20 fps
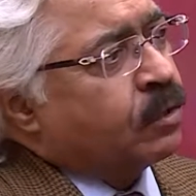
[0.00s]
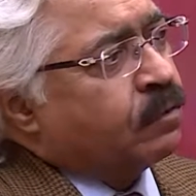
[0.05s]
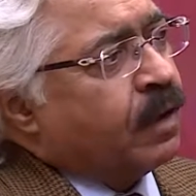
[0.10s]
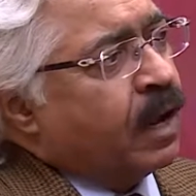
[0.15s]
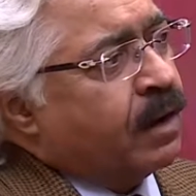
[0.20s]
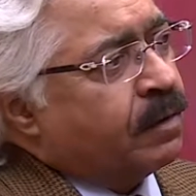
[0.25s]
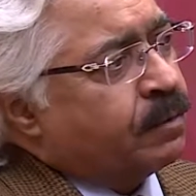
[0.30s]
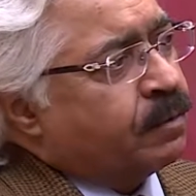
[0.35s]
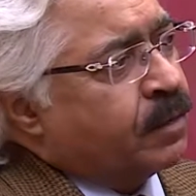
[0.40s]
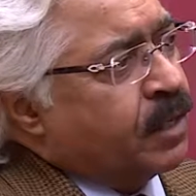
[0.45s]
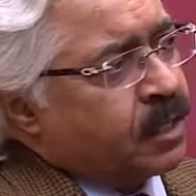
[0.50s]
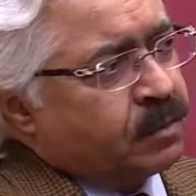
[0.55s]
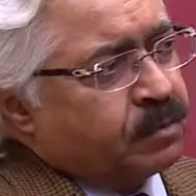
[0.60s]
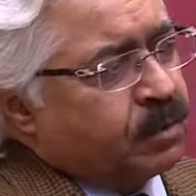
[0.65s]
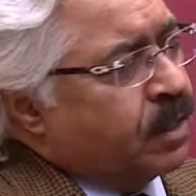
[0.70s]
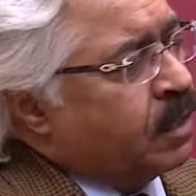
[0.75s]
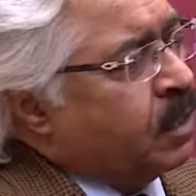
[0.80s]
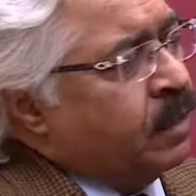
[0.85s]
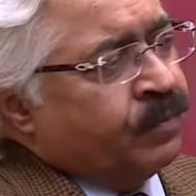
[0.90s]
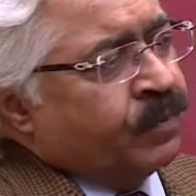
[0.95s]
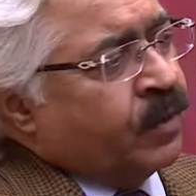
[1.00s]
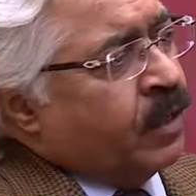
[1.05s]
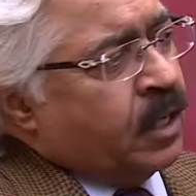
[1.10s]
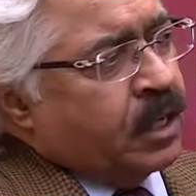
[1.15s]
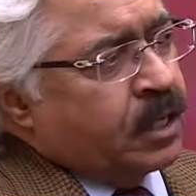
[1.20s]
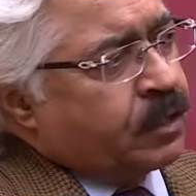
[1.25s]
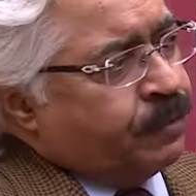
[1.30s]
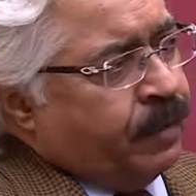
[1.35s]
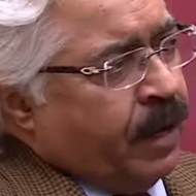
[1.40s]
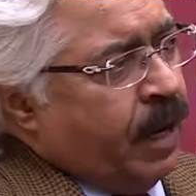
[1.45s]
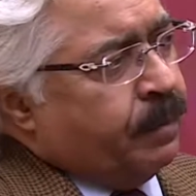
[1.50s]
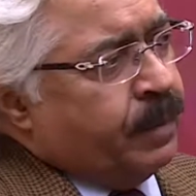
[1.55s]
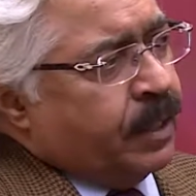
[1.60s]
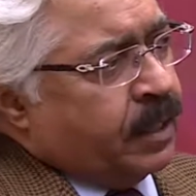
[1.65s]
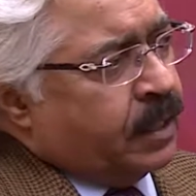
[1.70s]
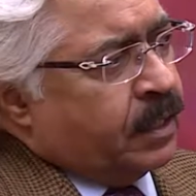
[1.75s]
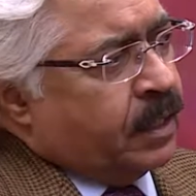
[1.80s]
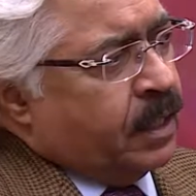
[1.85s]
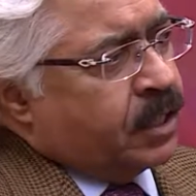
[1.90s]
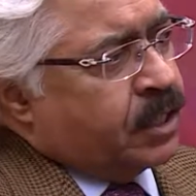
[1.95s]
valve replacement is far
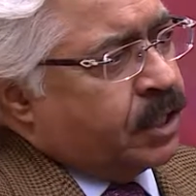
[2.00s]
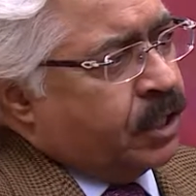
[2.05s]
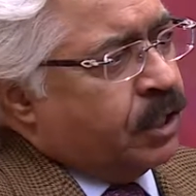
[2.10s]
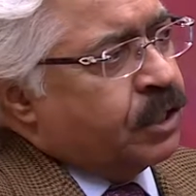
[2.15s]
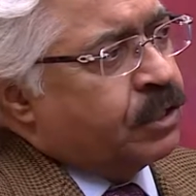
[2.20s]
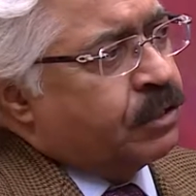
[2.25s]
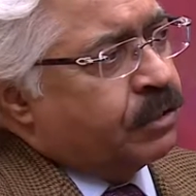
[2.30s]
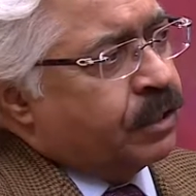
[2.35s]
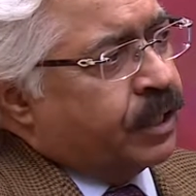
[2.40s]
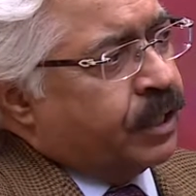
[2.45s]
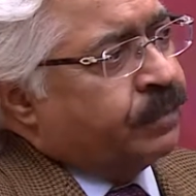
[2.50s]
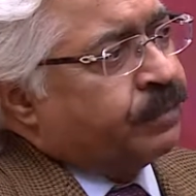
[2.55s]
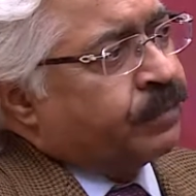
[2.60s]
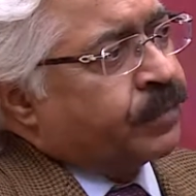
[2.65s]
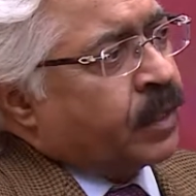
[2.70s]
better than surgery,